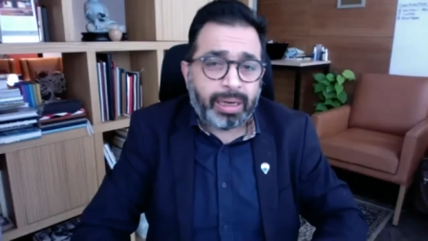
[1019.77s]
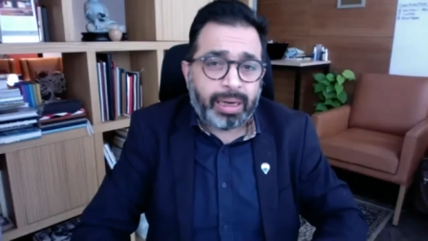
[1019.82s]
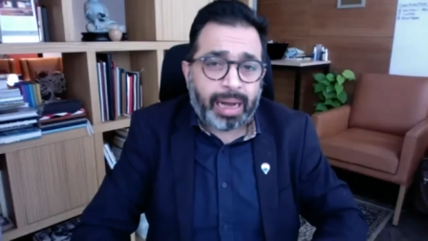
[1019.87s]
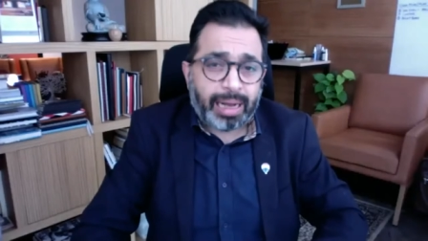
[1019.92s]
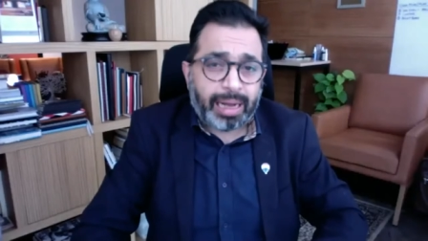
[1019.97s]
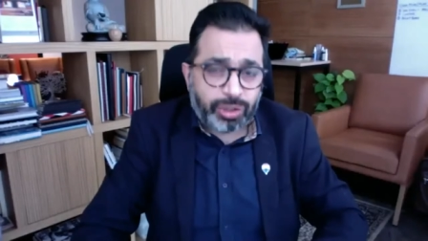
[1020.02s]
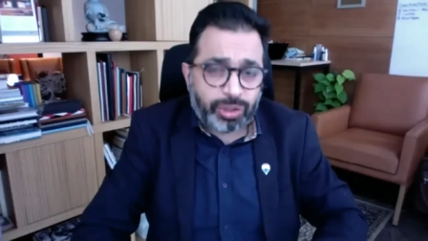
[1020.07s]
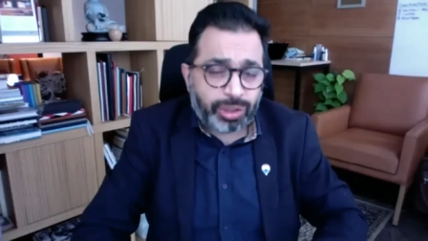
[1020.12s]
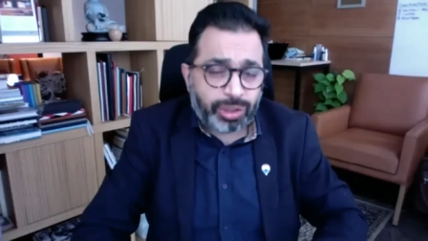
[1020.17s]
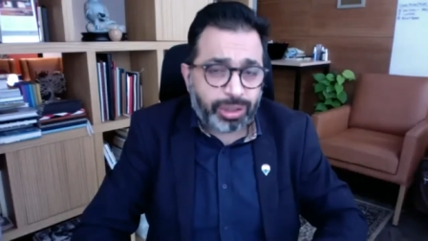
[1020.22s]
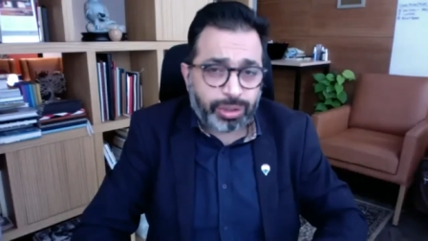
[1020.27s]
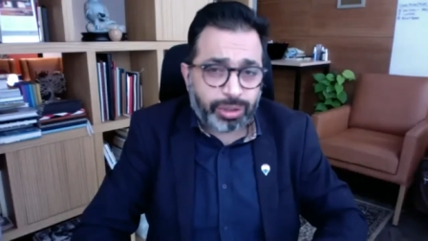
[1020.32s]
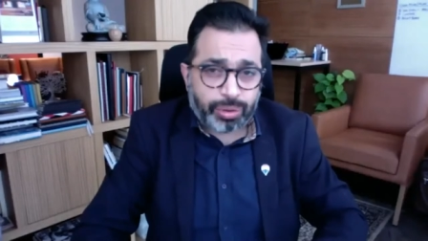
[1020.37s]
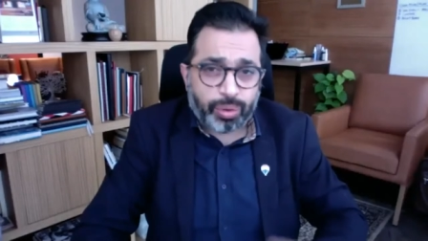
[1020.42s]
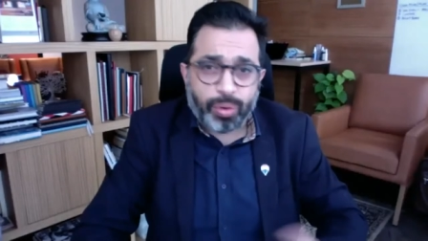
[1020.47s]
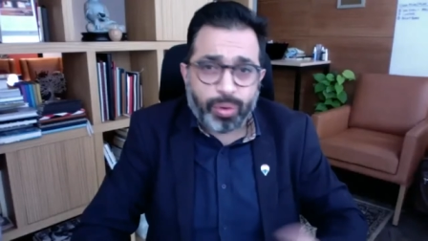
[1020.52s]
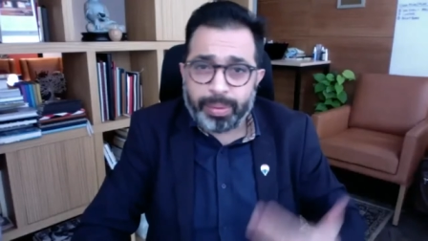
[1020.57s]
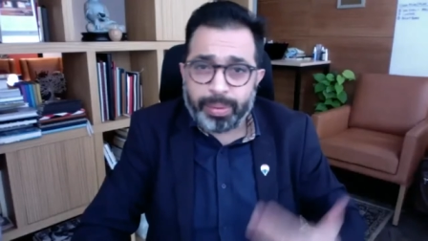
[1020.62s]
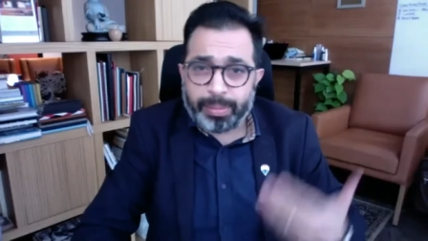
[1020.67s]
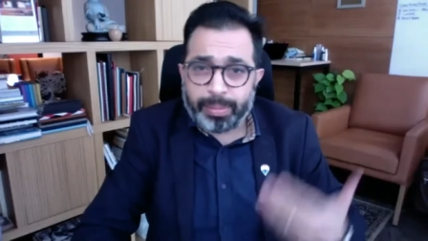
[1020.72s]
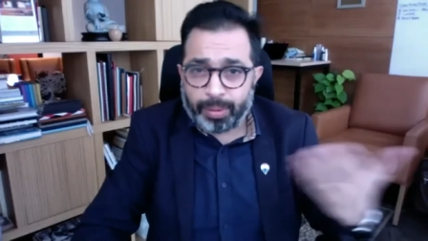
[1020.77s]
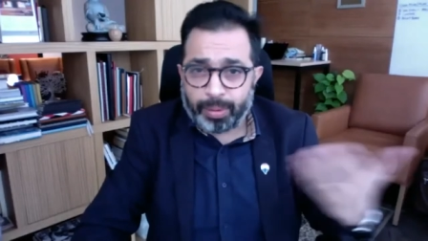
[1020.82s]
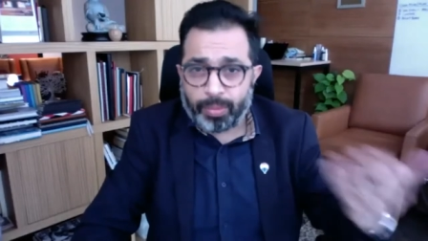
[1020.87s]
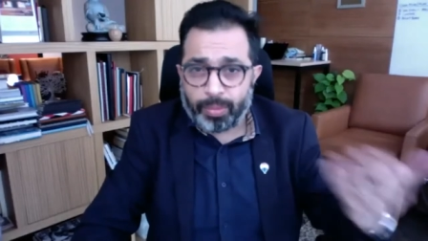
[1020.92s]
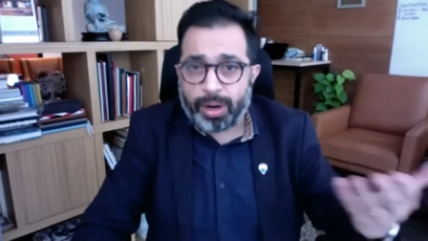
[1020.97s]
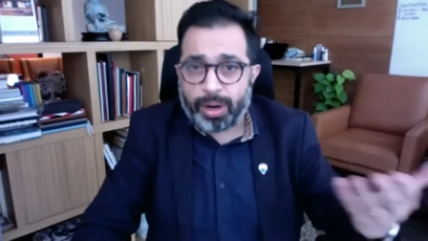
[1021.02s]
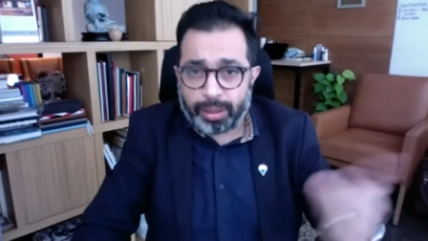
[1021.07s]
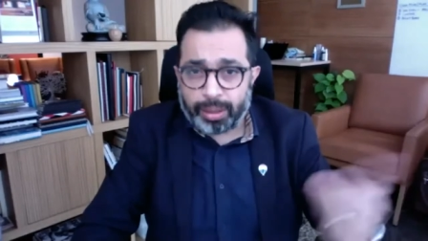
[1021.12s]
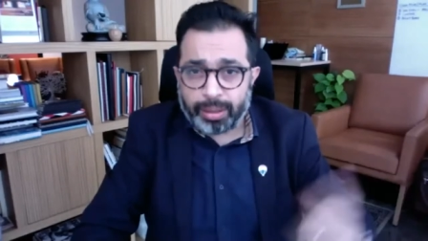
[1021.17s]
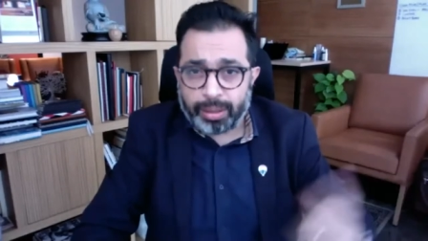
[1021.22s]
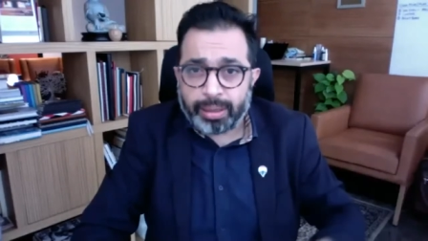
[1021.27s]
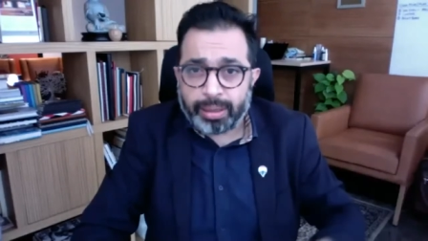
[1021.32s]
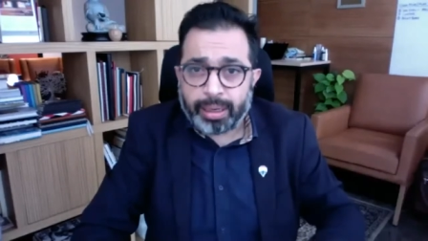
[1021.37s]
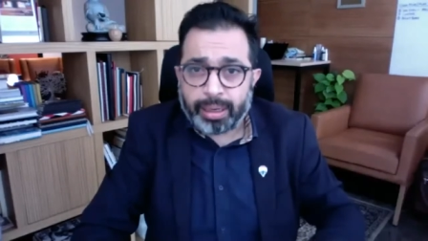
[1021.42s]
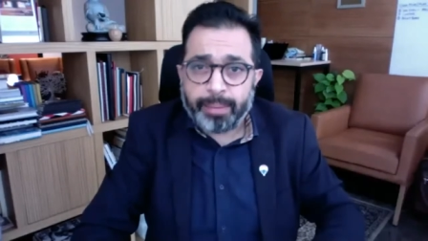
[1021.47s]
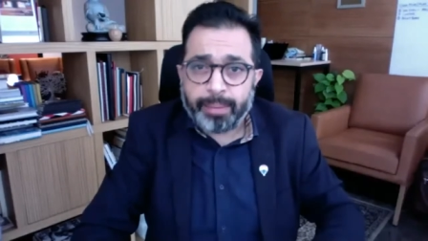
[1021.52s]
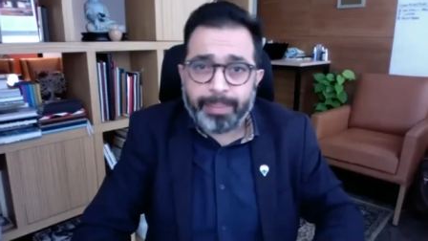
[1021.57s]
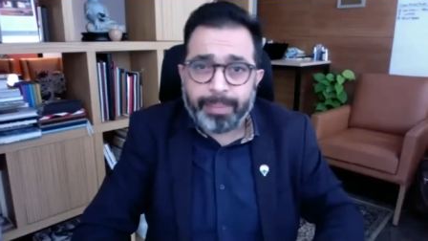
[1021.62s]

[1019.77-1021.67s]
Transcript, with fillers: Answer is no. People want uh,